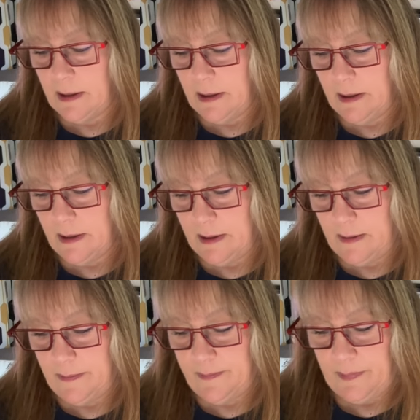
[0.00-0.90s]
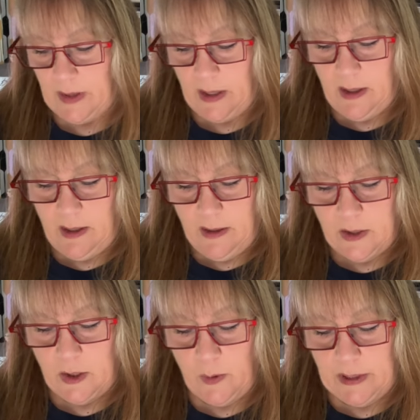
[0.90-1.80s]
Um,
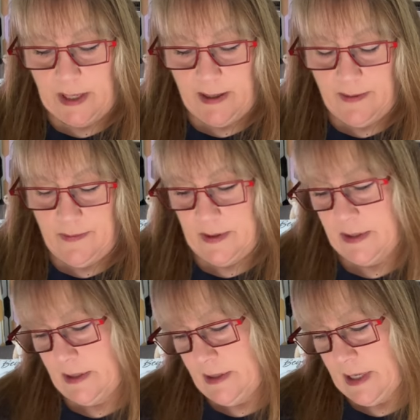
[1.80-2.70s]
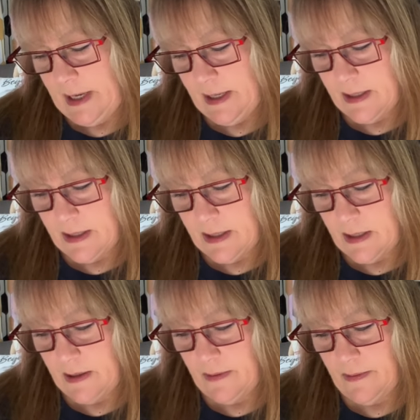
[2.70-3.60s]
so you want to have, let's see, this
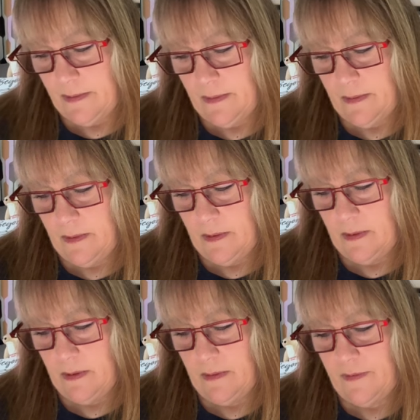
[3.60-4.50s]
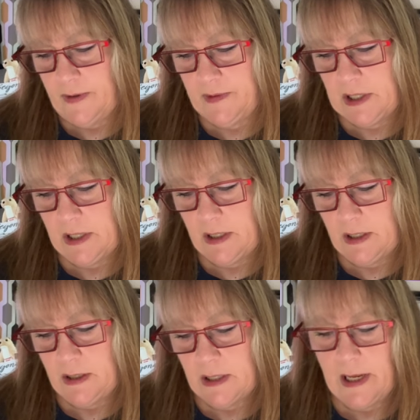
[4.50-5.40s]
has
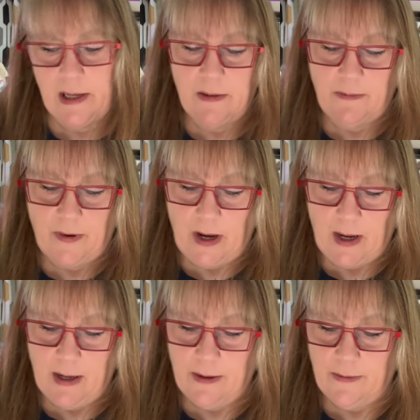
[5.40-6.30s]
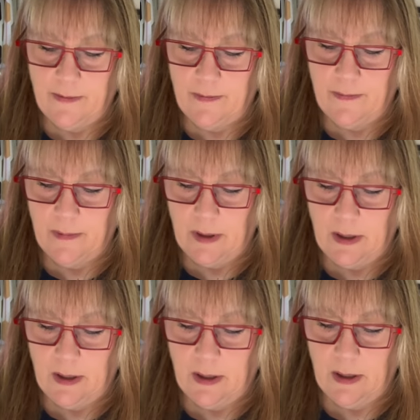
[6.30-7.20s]
15, 10, 5,
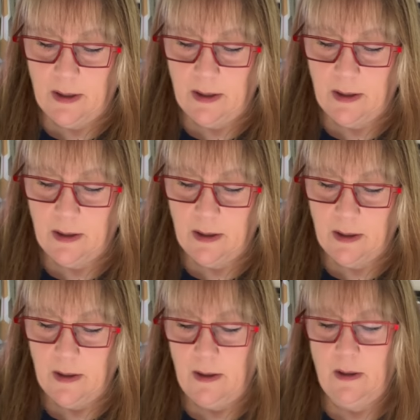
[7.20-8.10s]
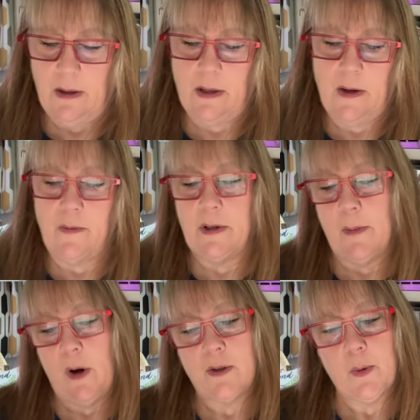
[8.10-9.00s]
uh, can't read them
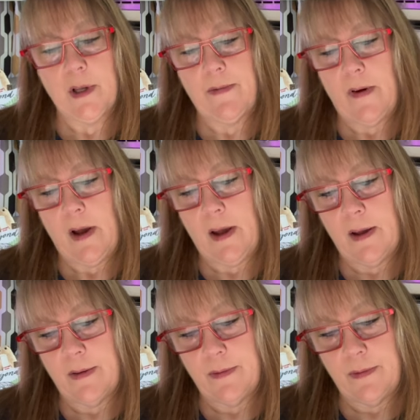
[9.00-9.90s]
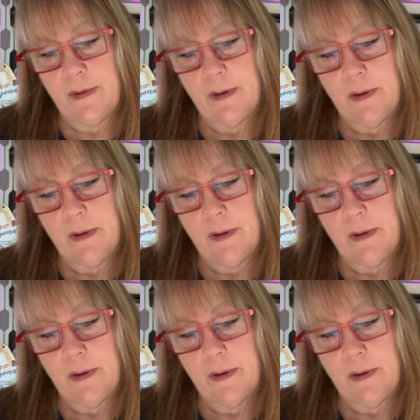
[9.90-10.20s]
all, 25,